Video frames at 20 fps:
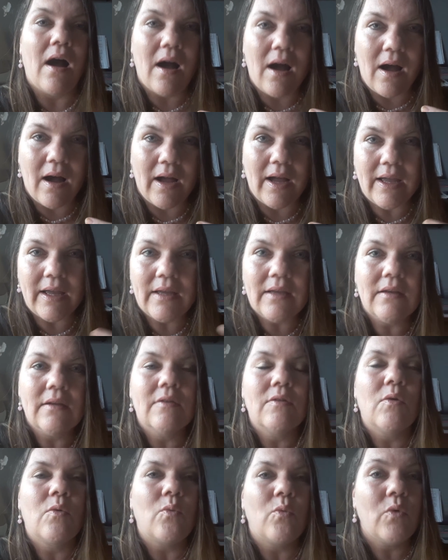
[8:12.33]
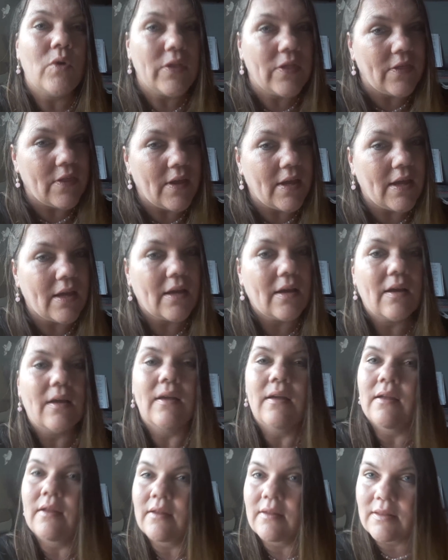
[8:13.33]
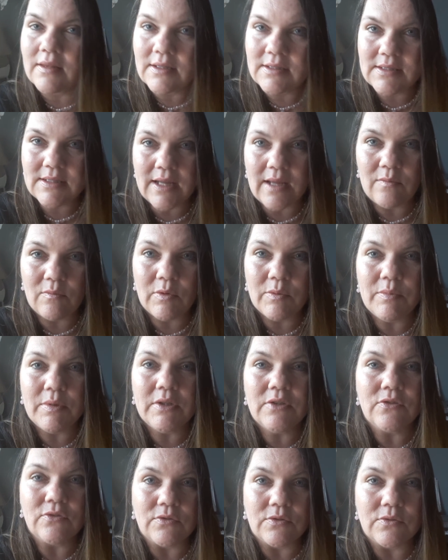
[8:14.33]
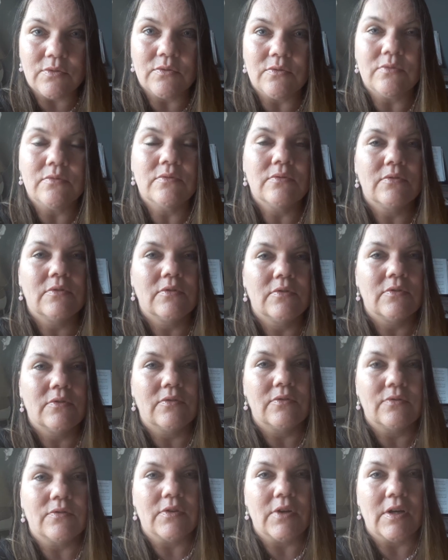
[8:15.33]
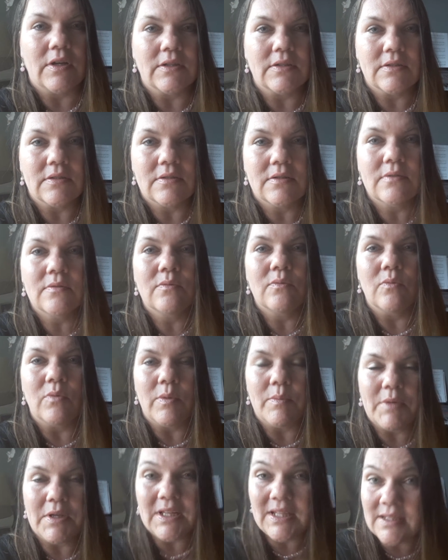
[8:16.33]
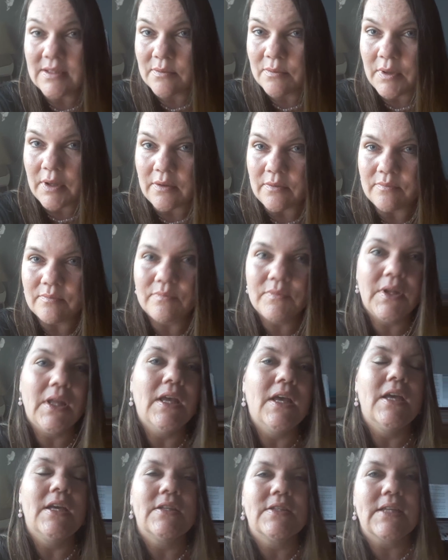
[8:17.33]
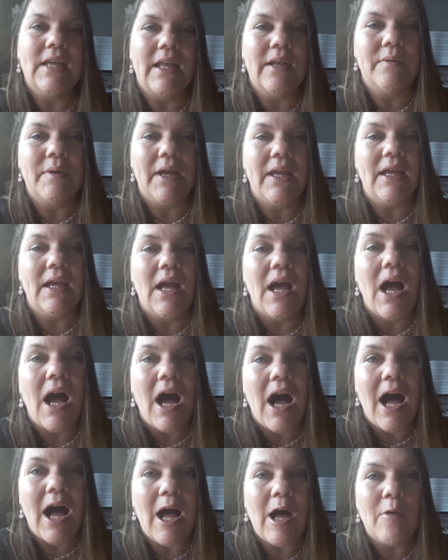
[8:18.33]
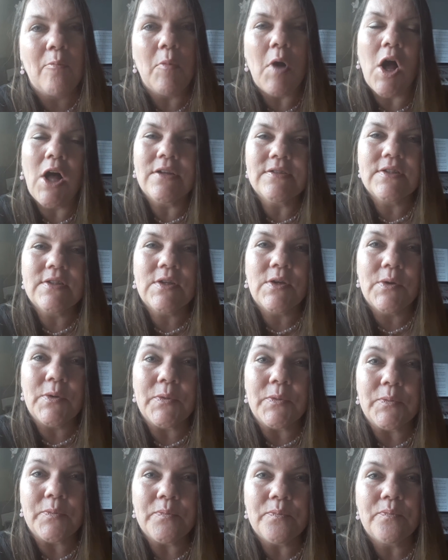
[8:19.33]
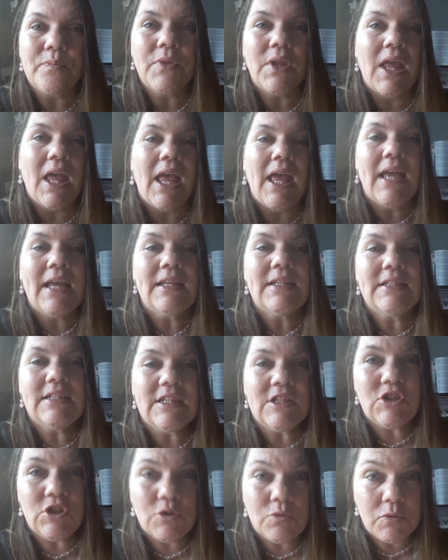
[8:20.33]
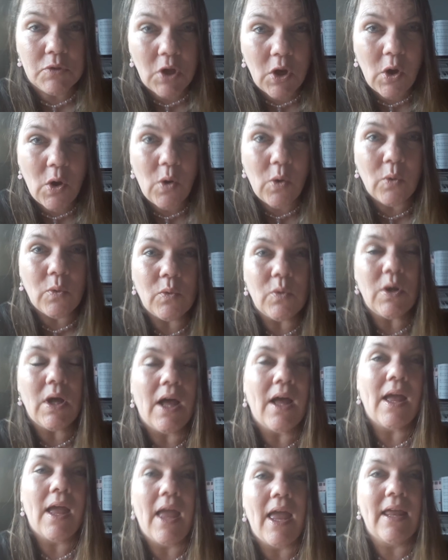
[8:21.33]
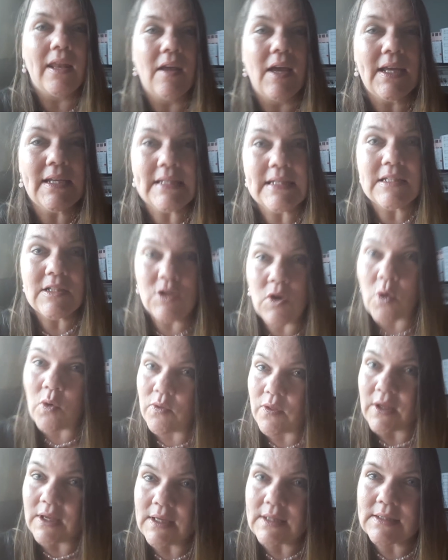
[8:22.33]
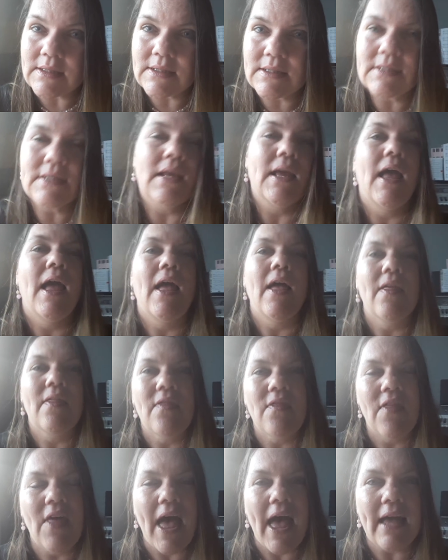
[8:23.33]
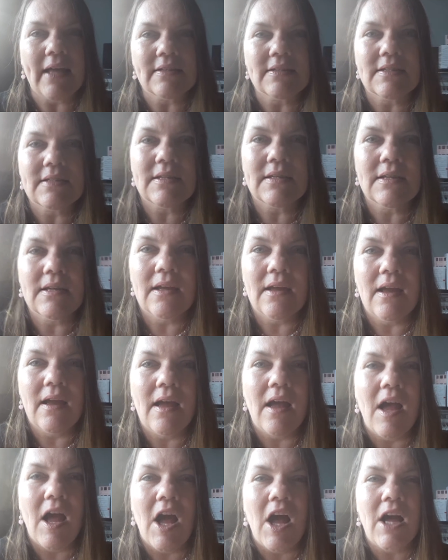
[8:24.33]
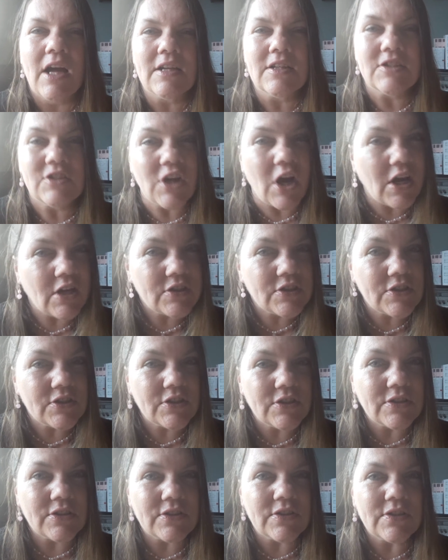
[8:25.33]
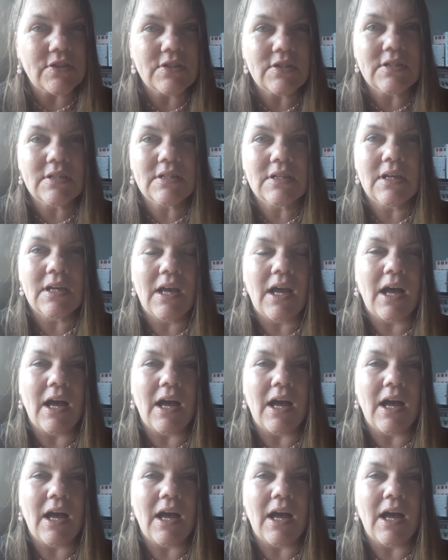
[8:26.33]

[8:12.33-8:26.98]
I would think the same would be true for us women as well. So anyway, also, did you know, and I didn't know this, that doctors,